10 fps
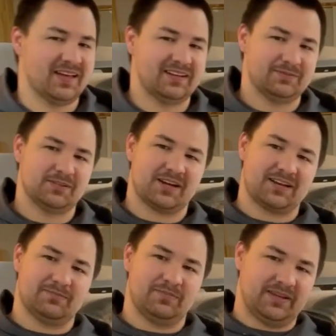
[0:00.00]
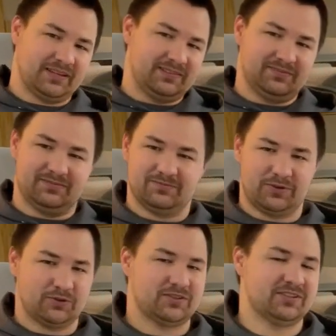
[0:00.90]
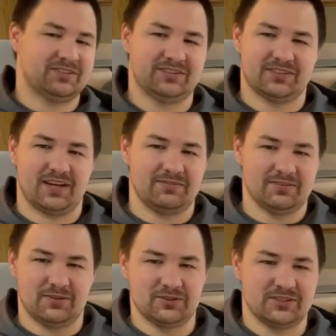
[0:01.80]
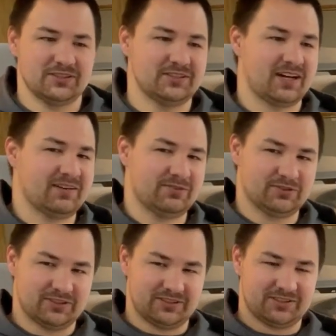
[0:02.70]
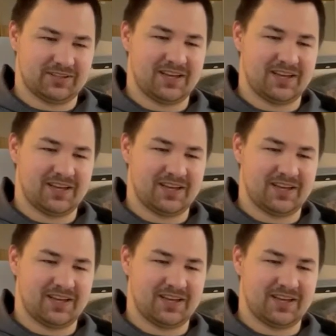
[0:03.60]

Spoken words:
and I'm talking big voltage, heavy voltage, high voltage,